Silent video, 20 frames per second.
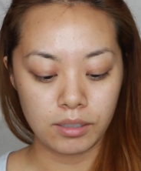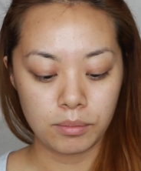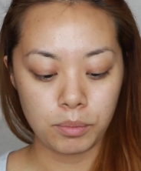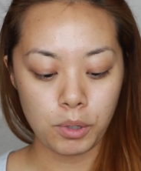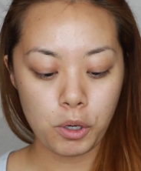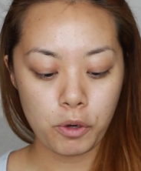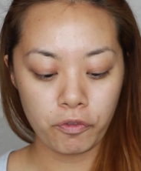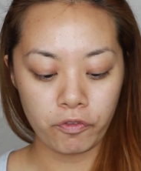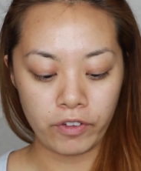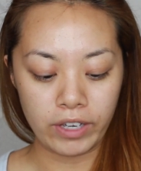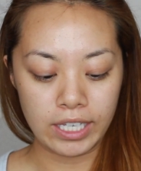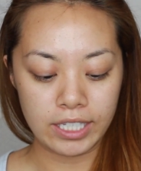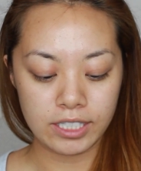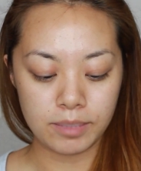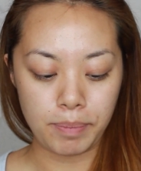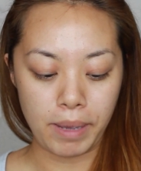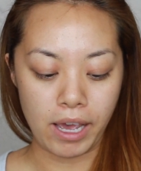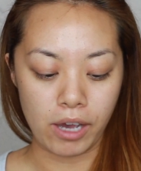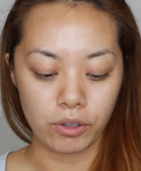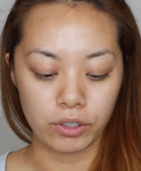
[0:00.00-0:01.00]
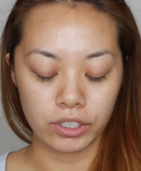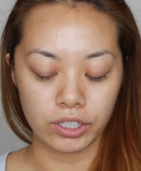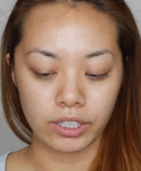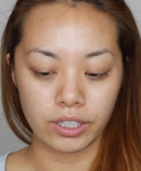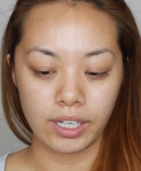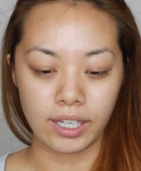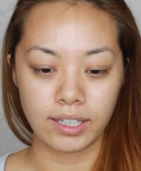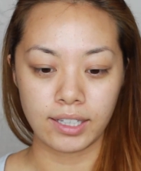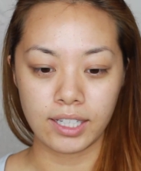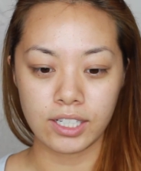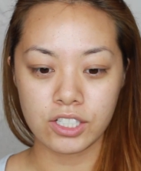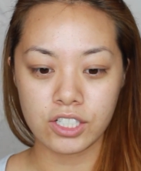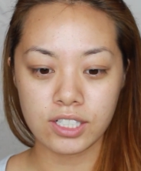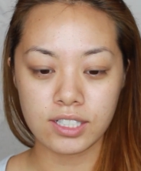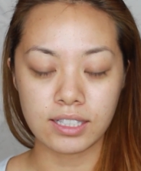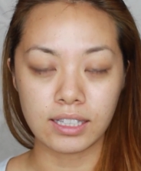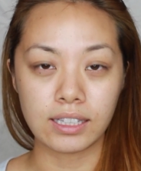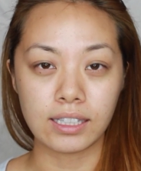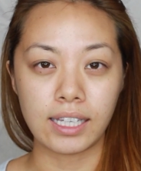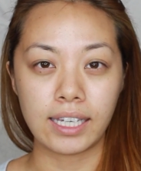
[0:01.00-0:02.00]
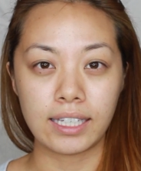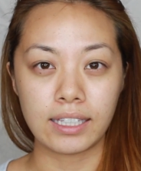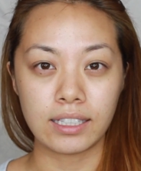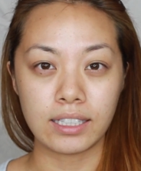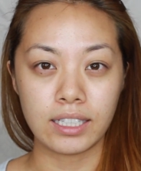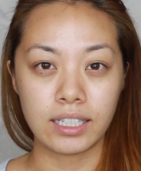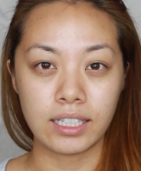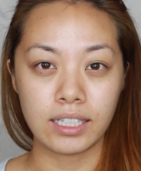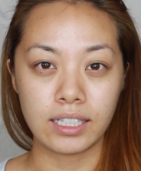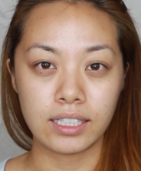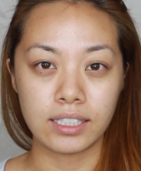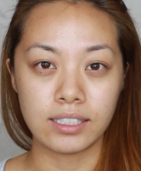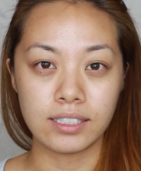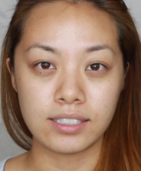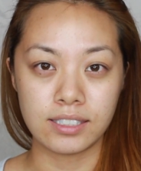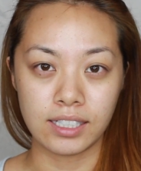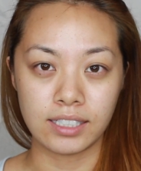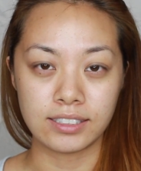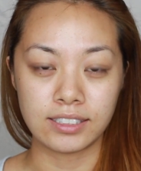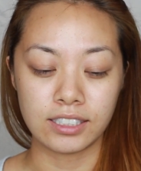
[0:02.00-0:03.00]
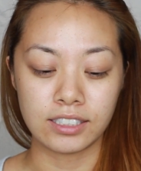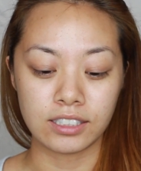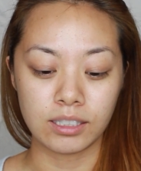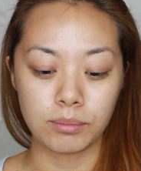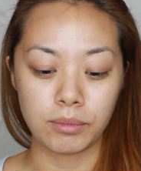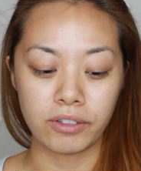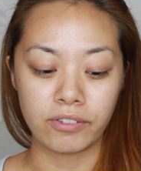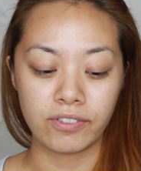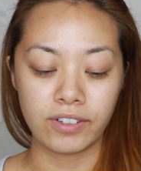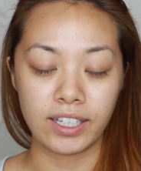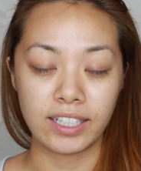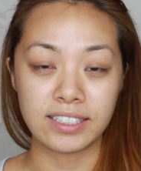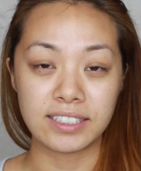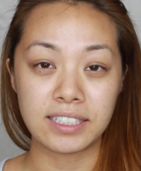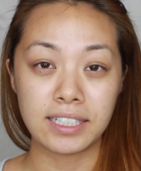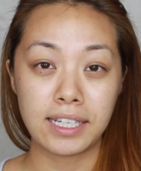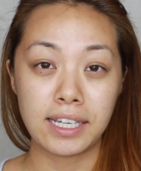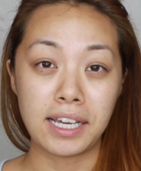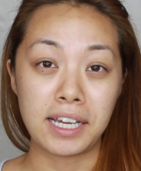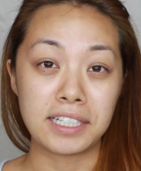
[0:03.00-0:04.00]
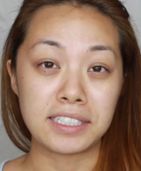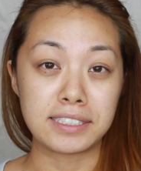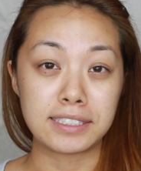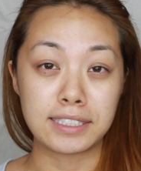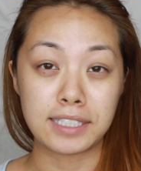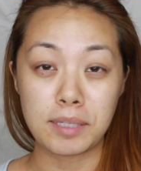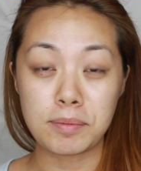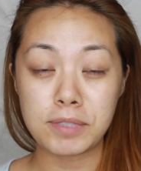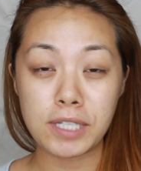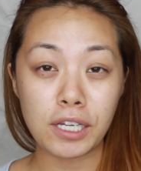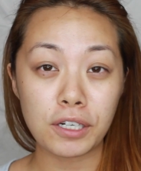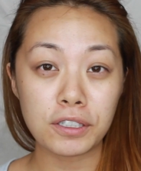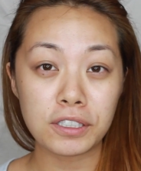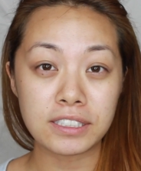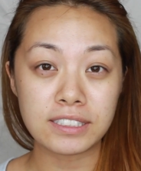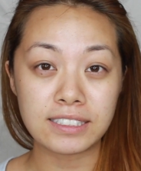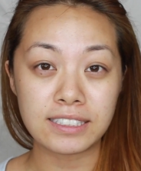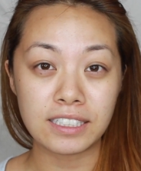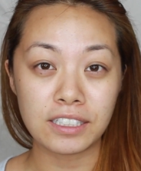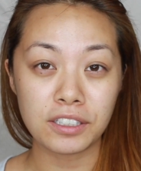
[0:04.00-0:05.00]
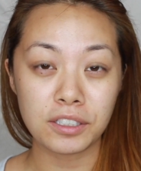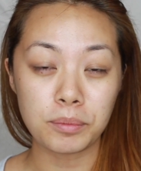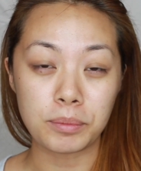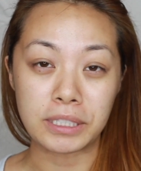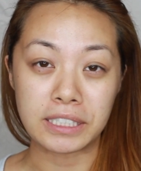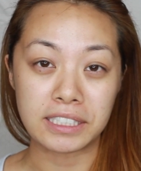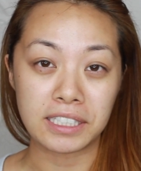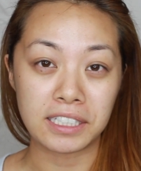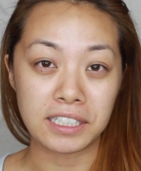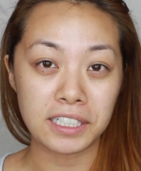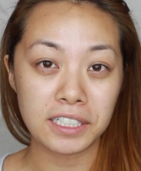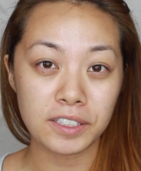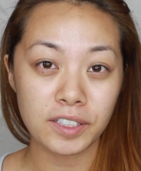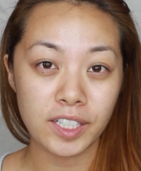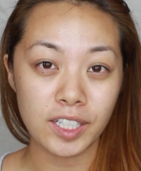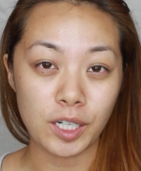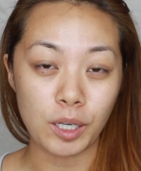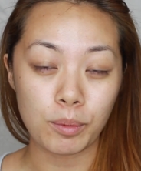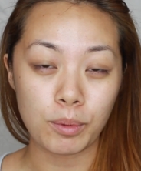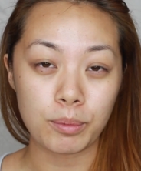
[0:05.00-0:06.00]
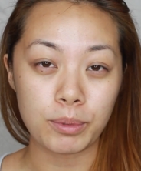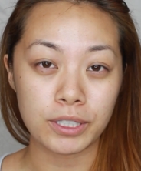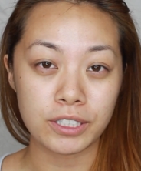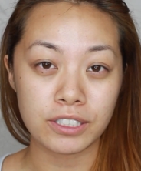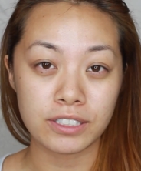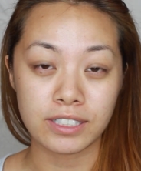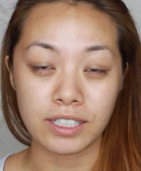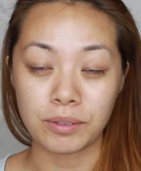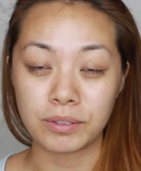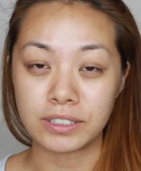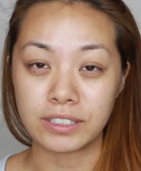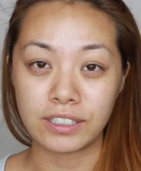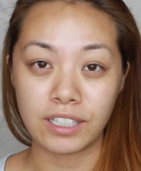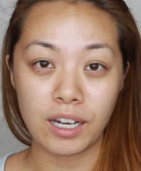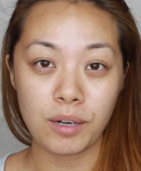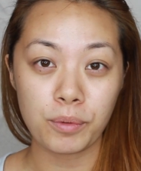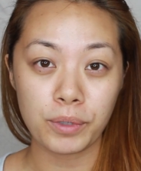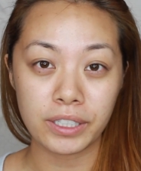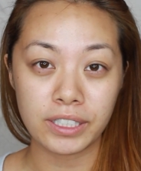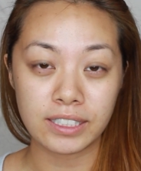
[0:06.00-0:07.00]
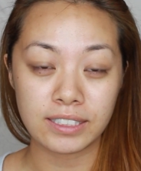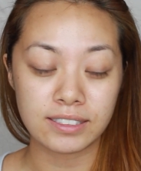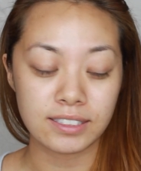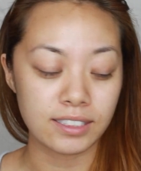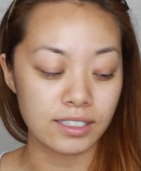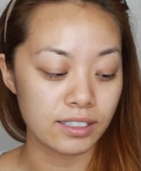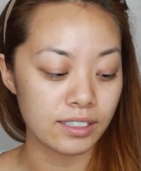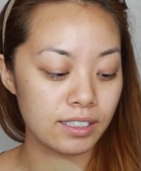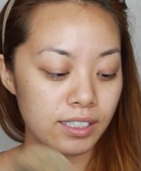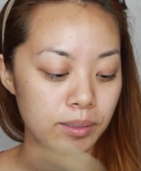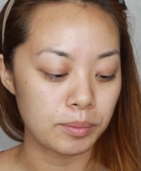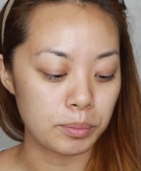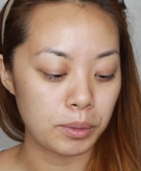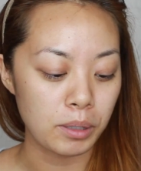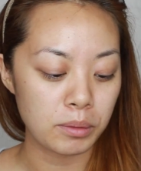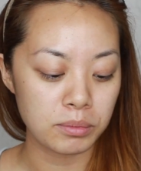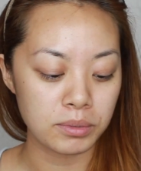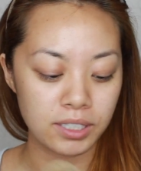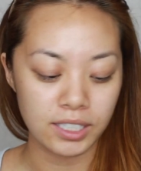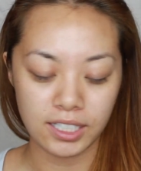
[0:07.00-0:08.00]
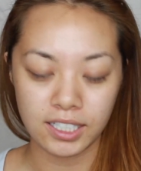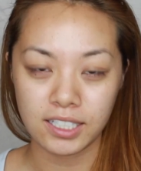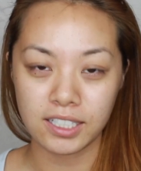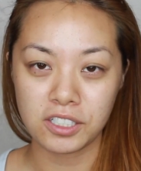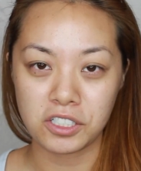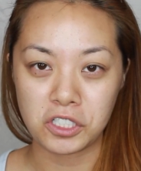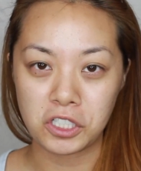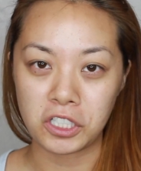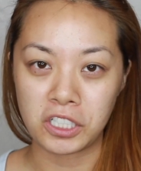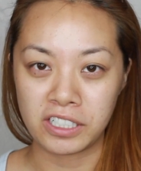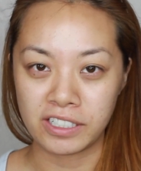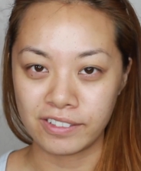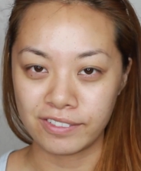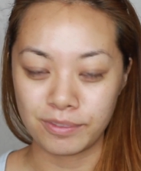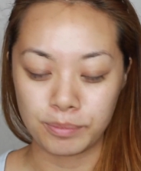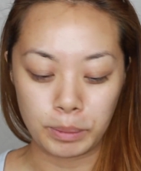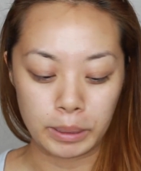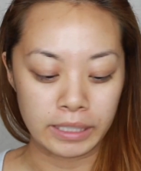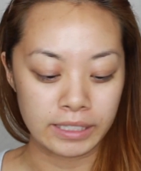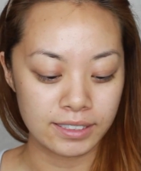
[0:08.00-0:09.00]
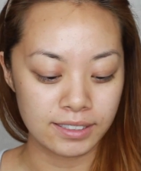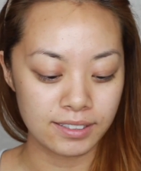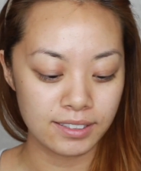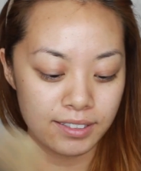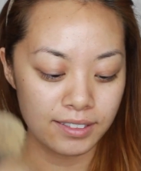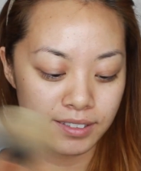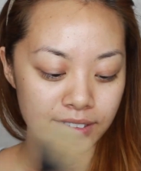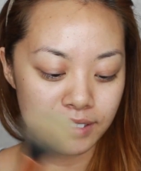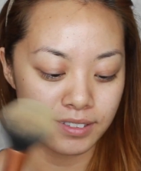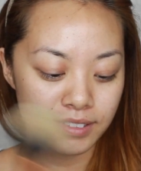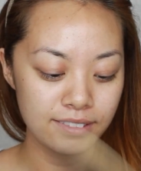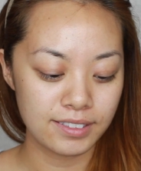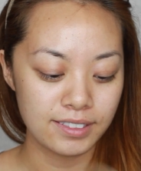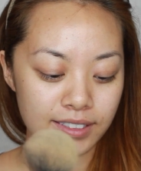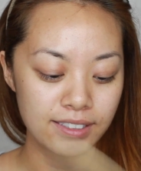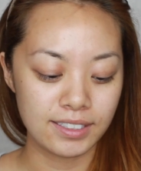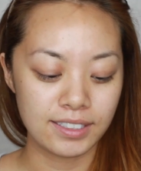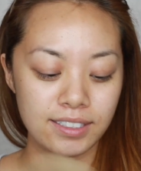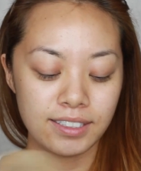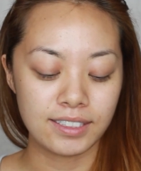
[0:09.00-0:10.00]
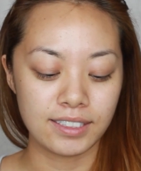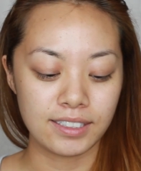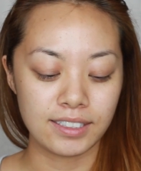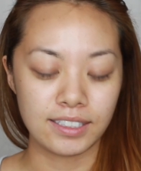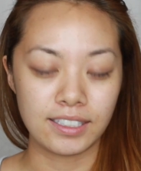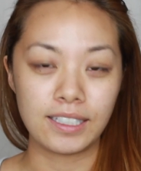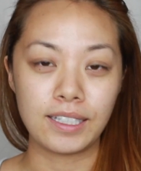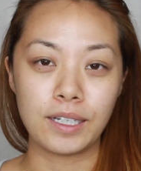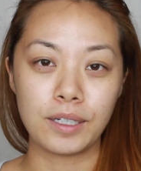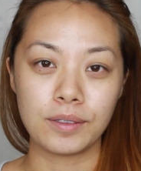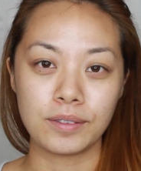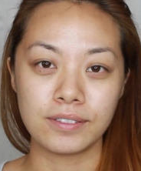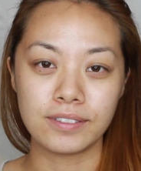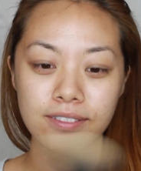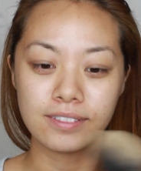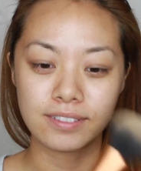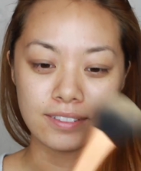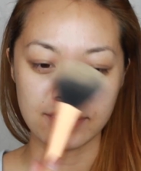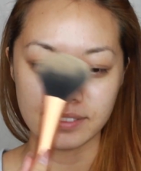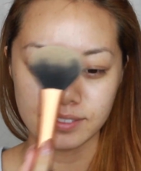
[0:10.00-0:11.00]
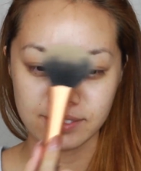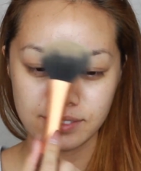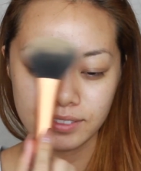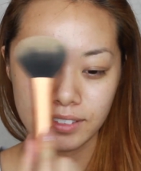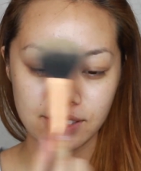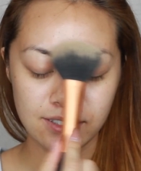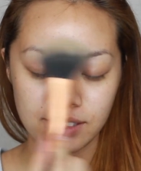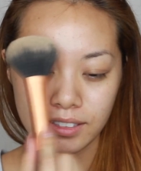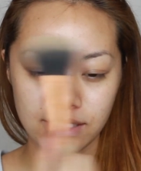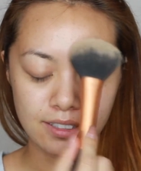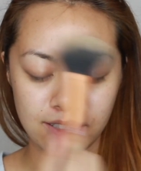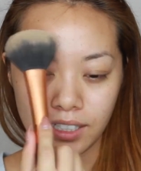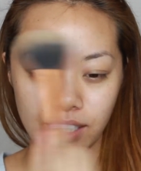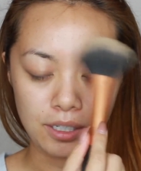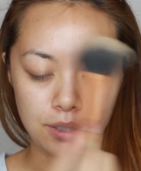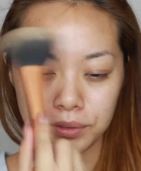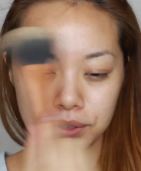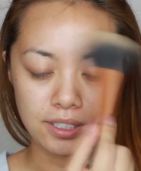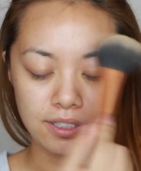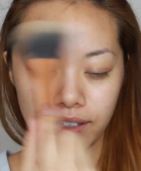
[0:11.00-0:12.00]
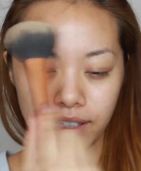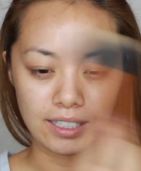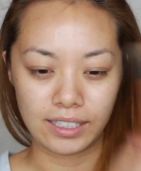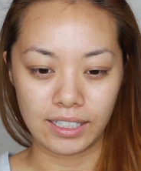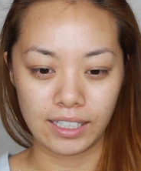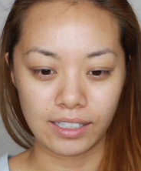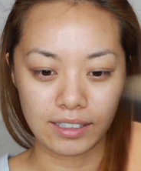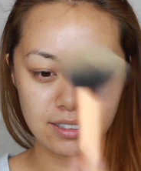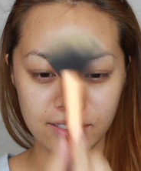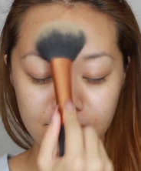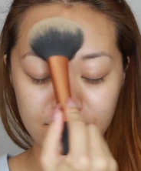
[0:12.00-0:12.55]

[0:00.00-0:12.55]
Pro Face Powder and then just lightly dust this on my face. I skipped out on concealer because clearly in all my pictures I was not wearing concealer. I probably should have, but you know, I wasn't thinking.